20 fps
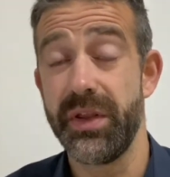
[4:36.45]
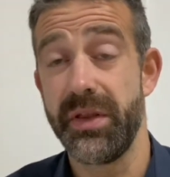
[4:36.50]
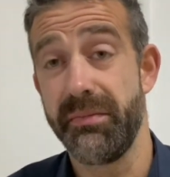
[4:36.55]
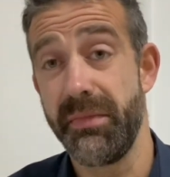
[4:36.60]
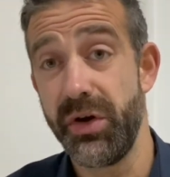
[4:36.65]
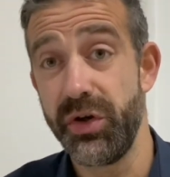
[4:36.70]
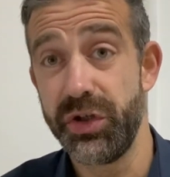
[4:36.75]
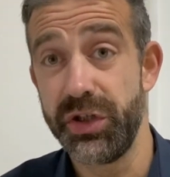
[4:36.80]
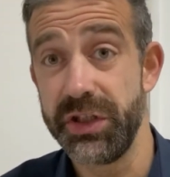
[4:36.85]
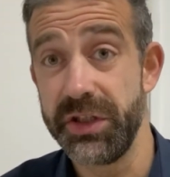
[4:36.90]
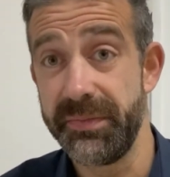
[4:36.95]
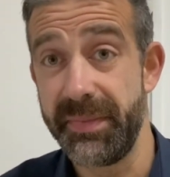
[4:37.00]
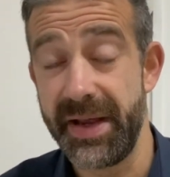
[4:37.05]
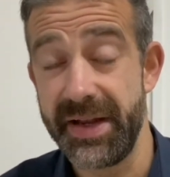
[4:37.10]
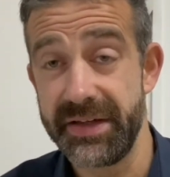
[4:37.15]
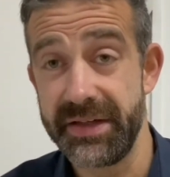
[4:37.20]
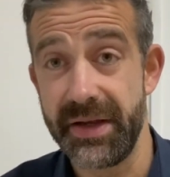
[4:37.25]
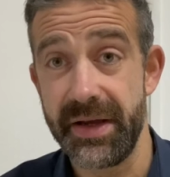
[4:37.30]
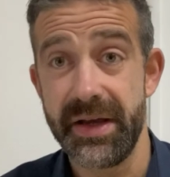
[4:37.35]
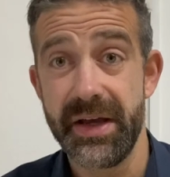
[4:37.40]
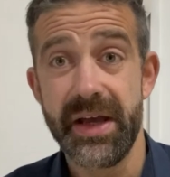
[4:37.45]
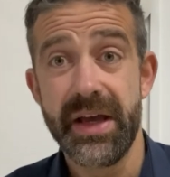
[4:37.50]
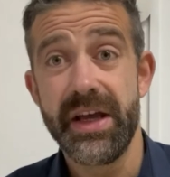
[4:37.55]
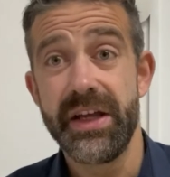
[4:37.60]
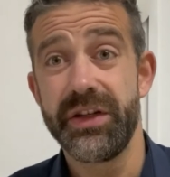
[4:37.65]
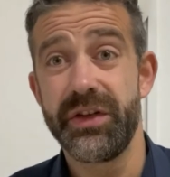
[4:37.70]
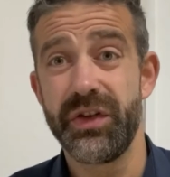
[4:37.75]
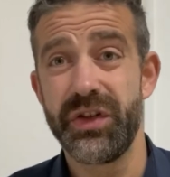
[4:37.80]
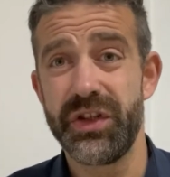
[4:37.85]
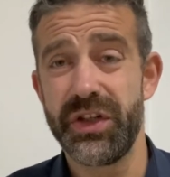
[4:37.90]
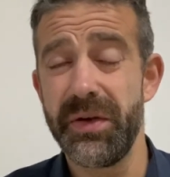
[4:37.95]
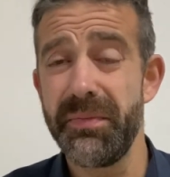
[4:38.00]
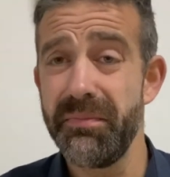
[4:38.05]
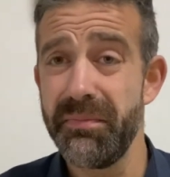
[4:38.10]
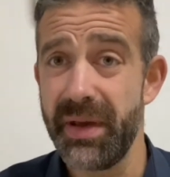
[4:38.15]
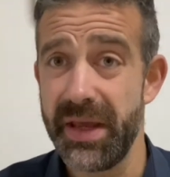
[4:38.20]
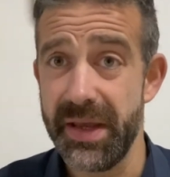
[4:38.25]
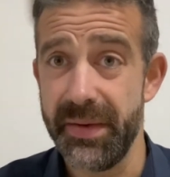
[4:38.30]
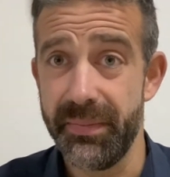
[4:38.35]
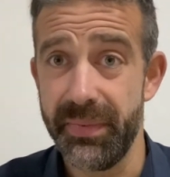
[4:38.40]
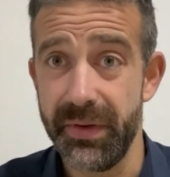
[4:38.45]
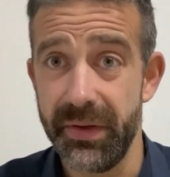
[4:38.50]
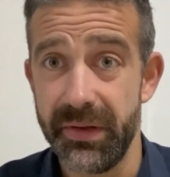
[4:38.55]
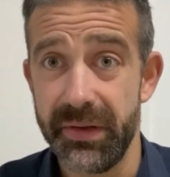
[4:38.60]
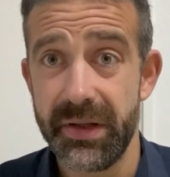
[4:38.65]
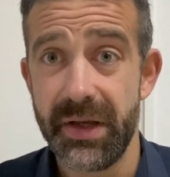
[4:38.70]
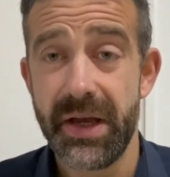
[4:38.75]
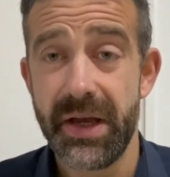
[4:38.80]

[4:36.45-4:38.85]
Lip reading: emotions better. So some people,